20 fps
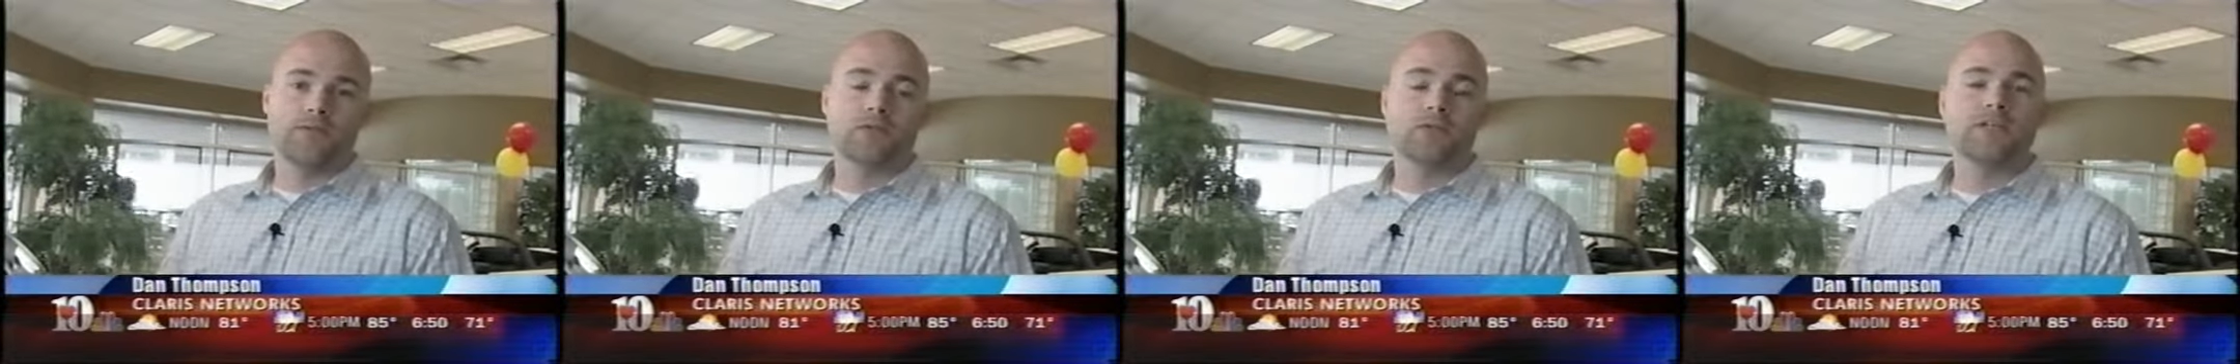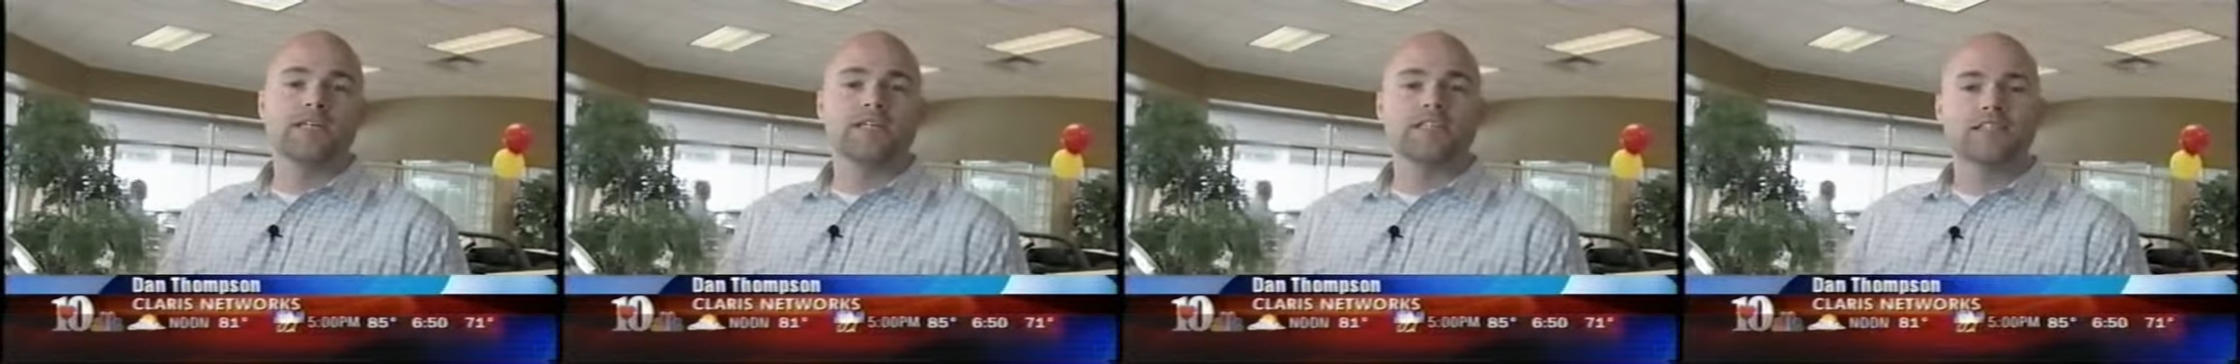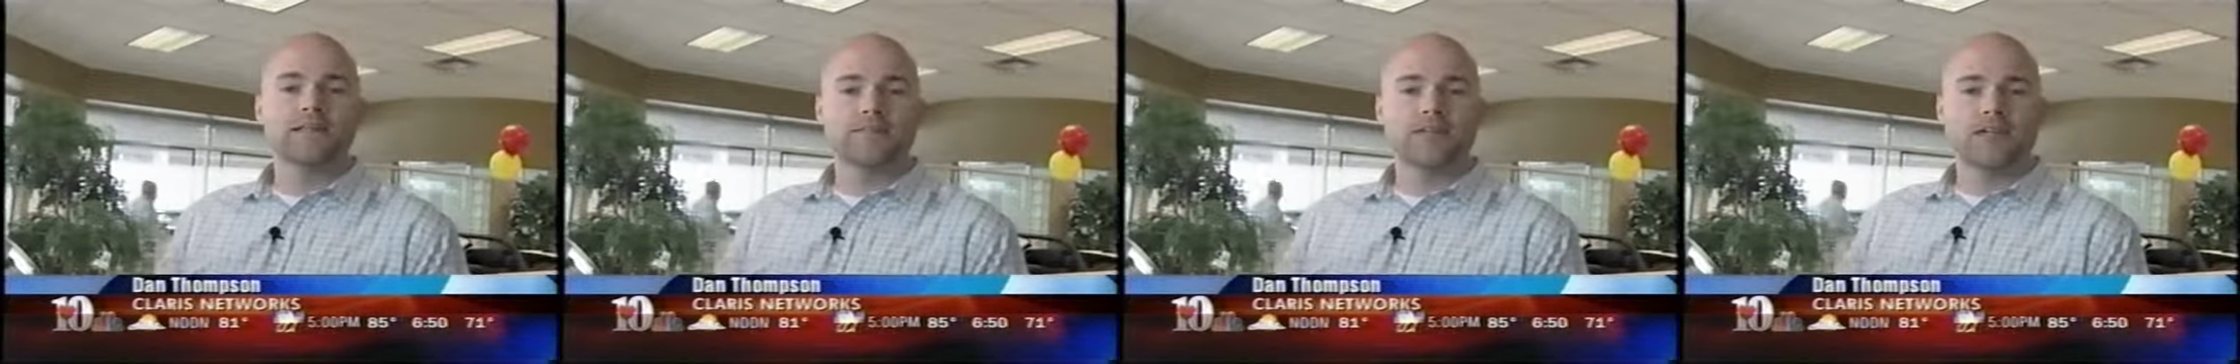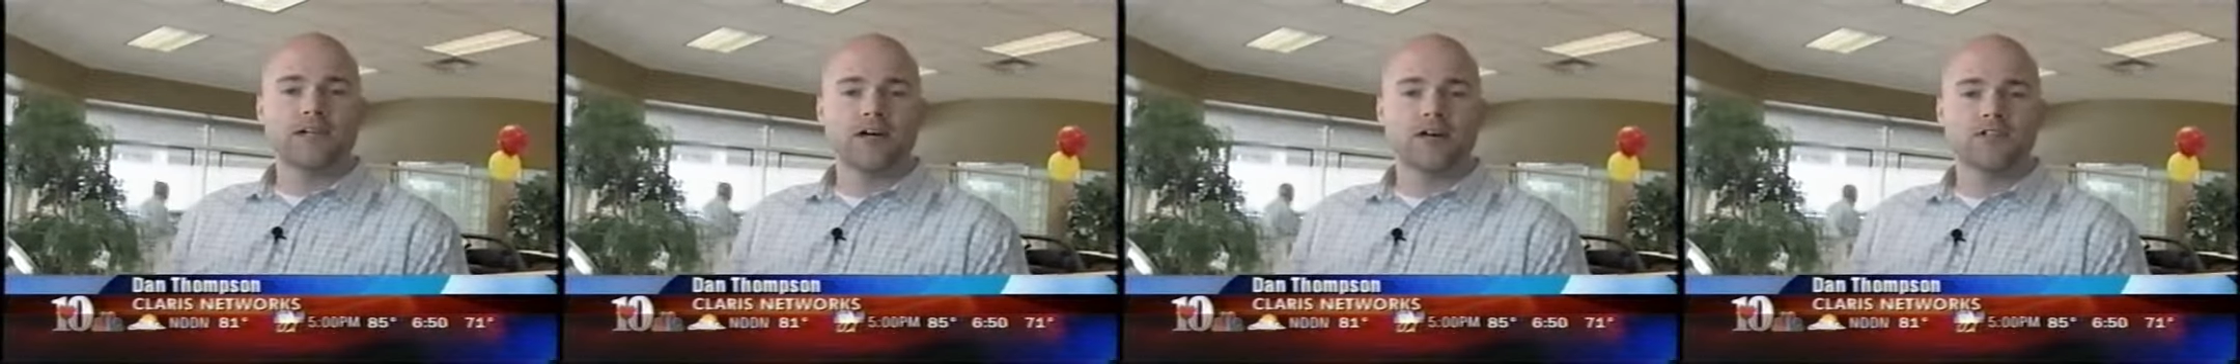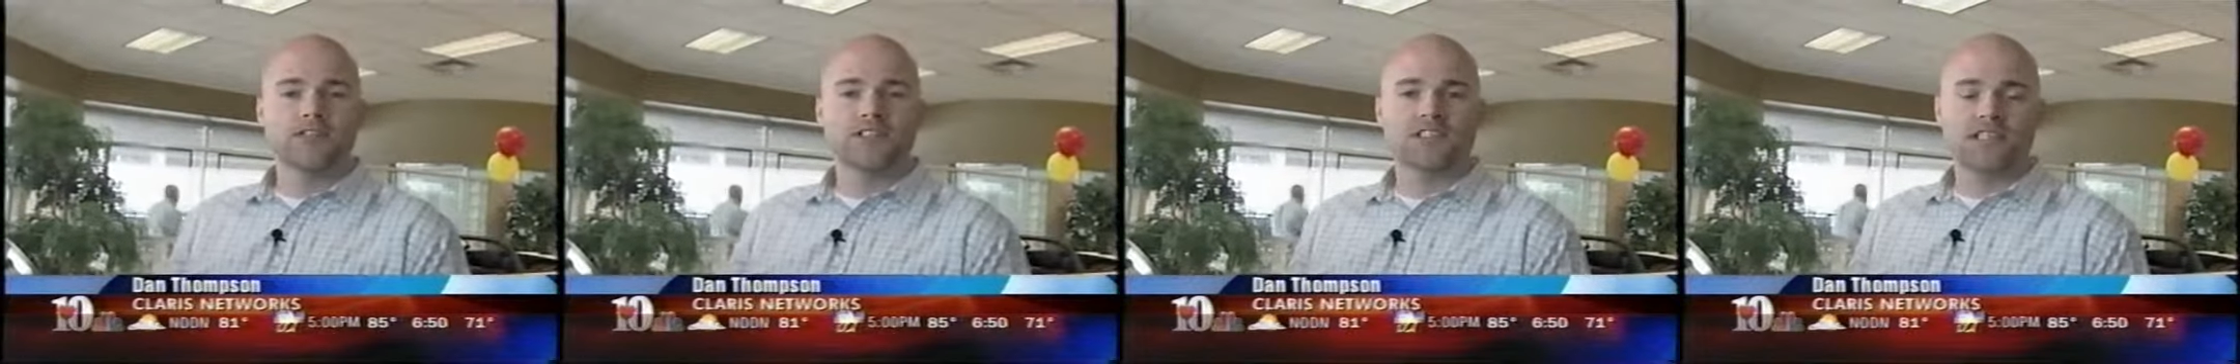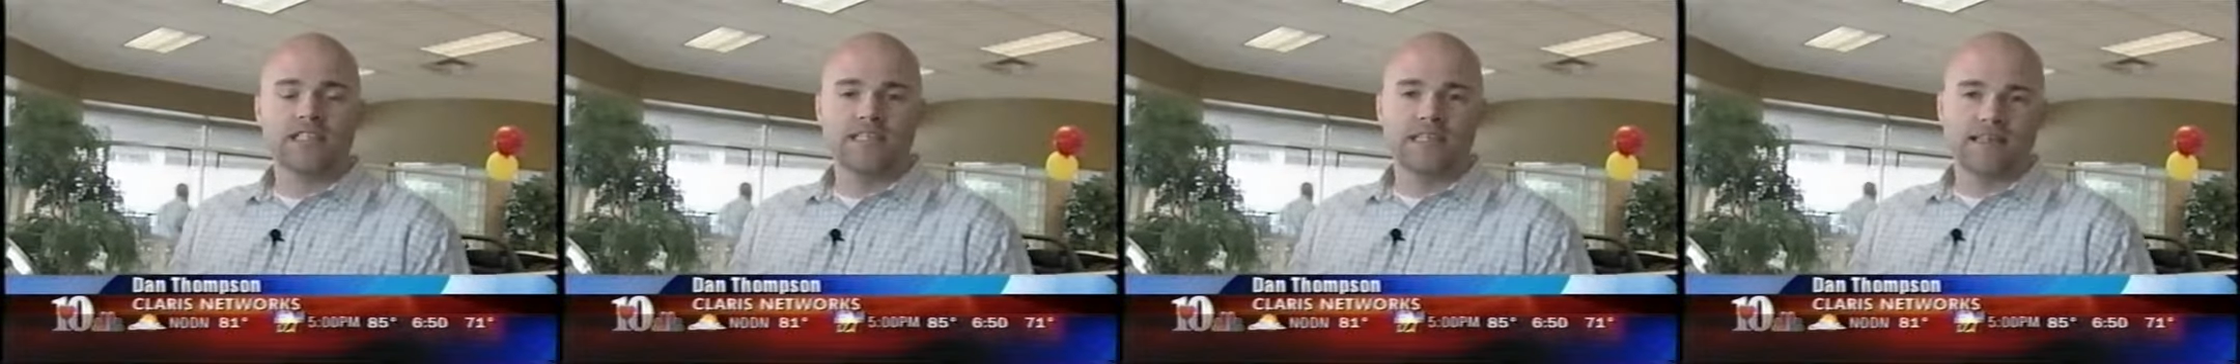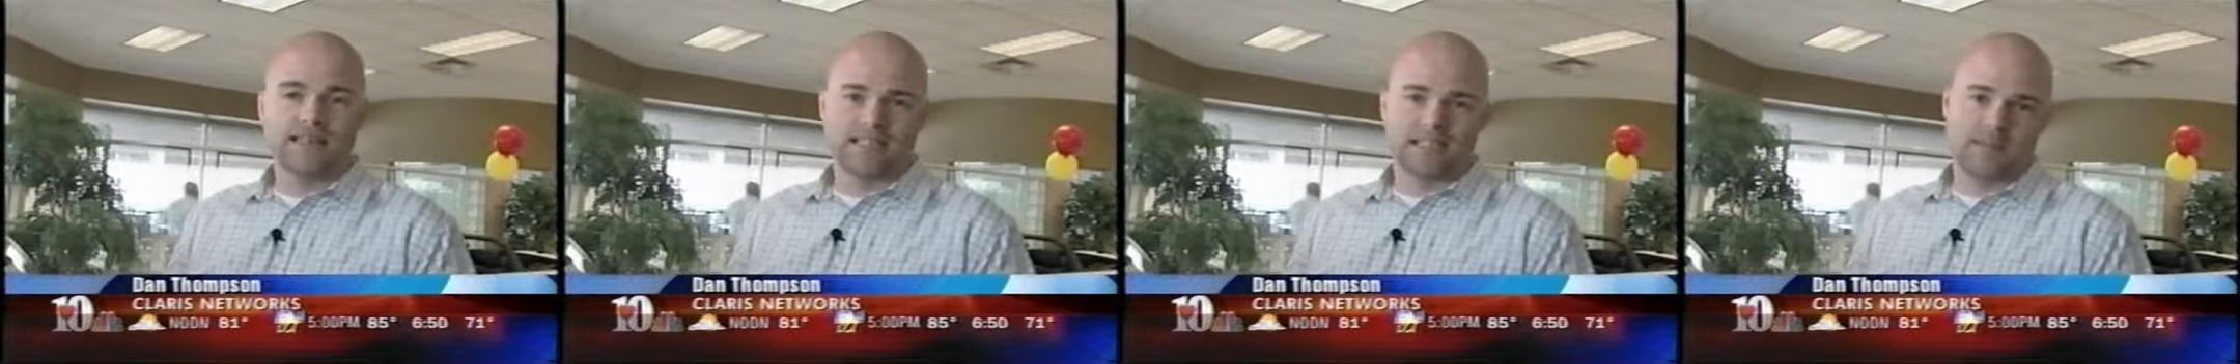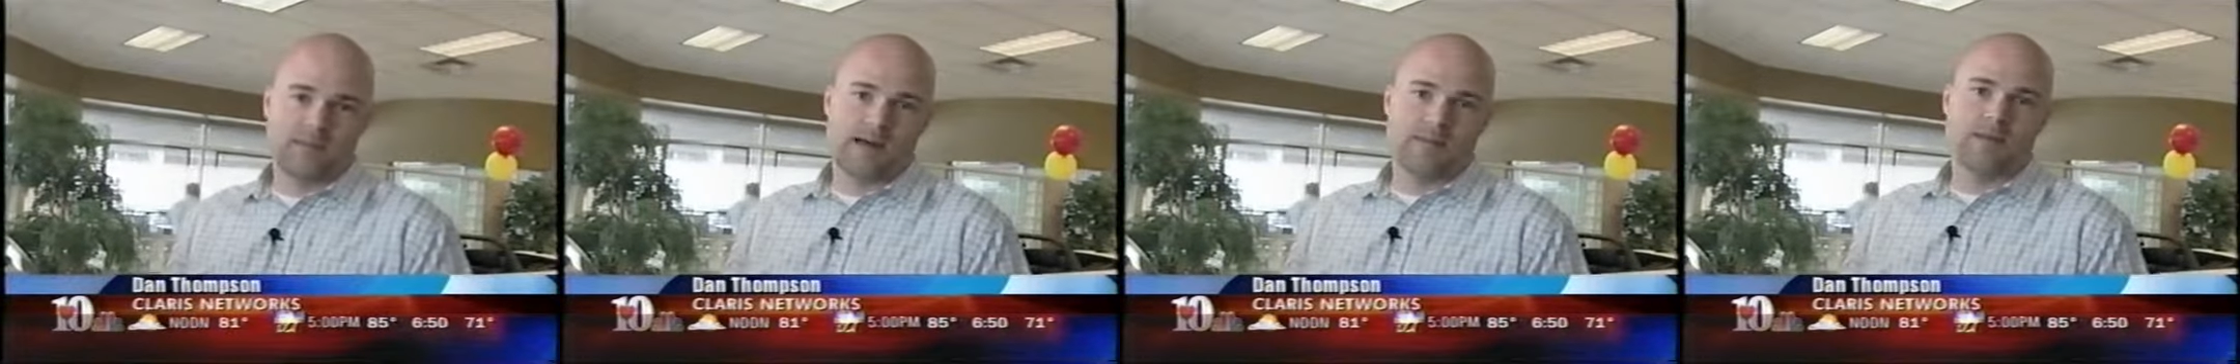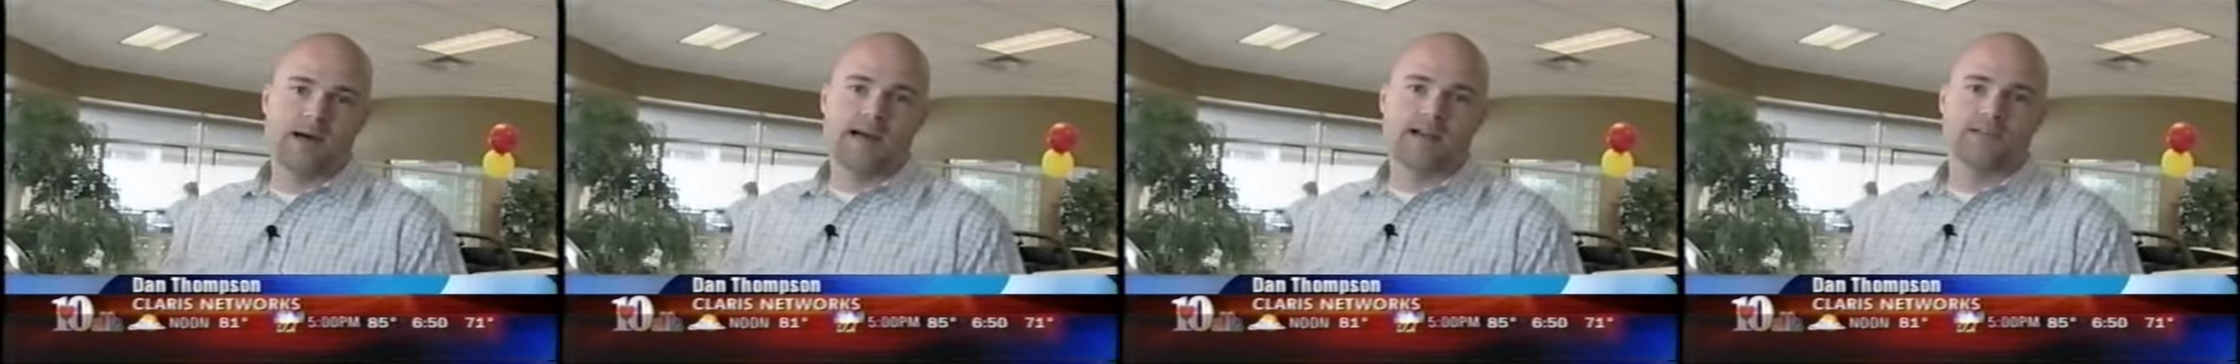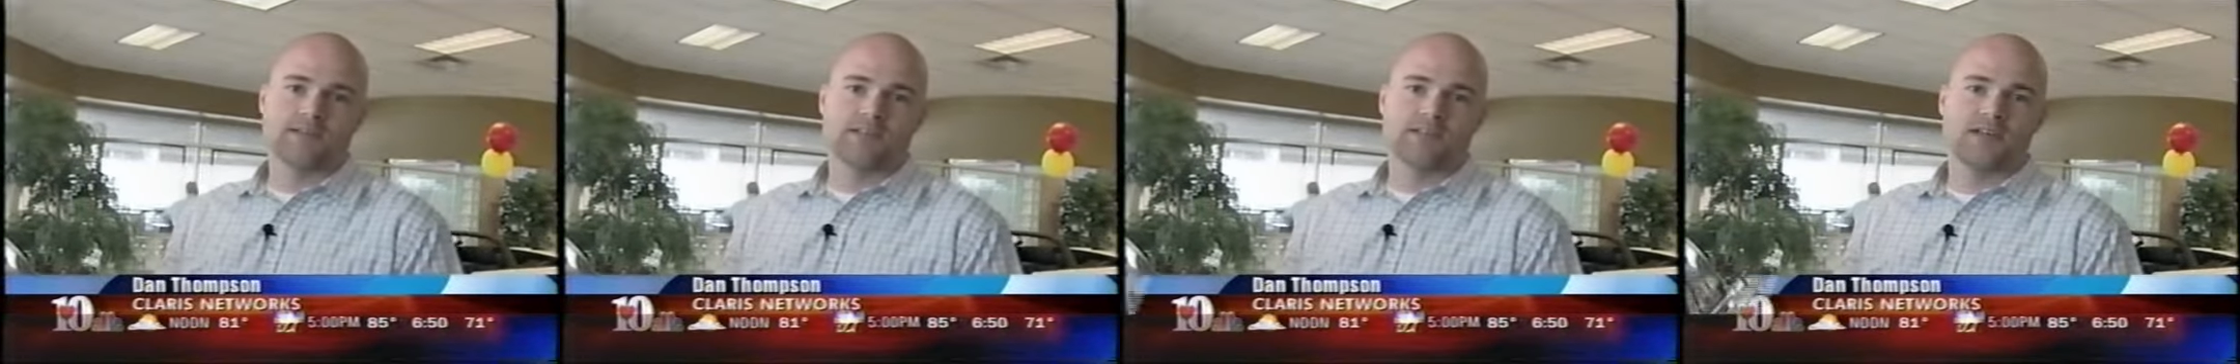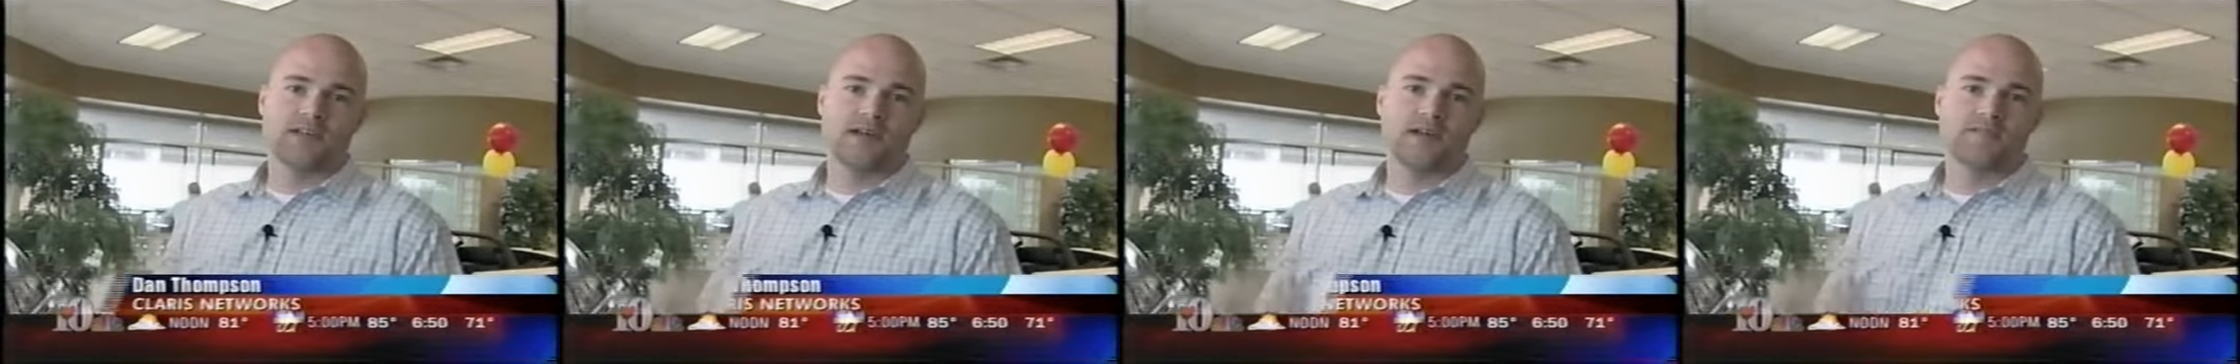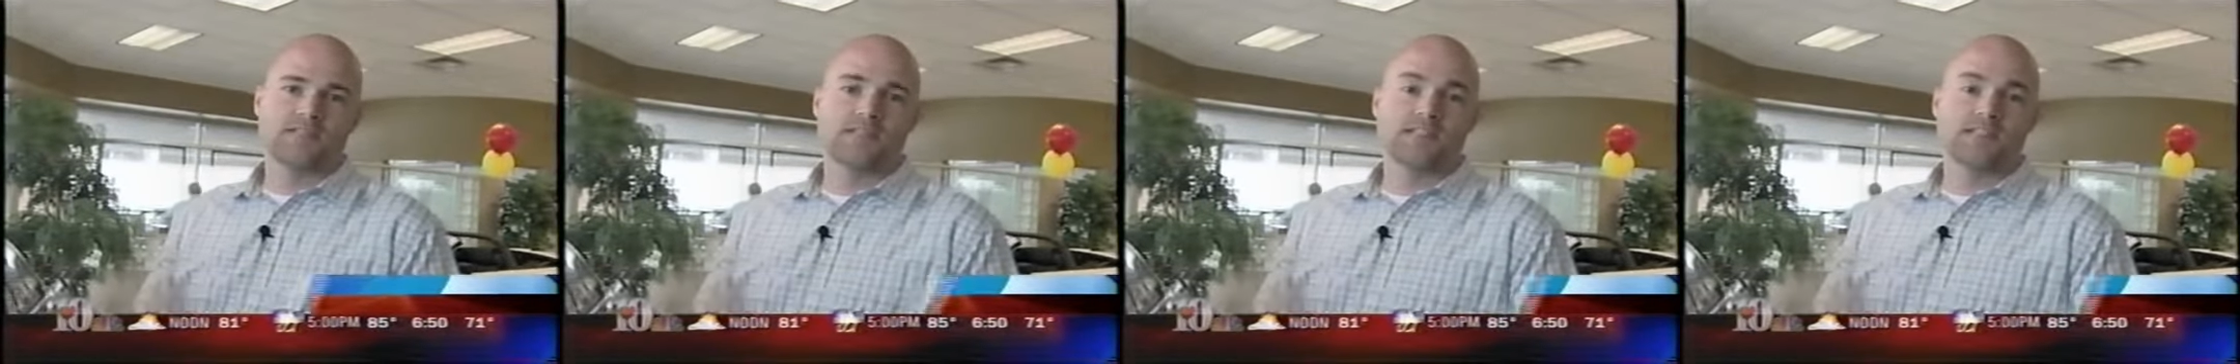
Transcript: Well, you get something called Sync, and it's by Microsoft,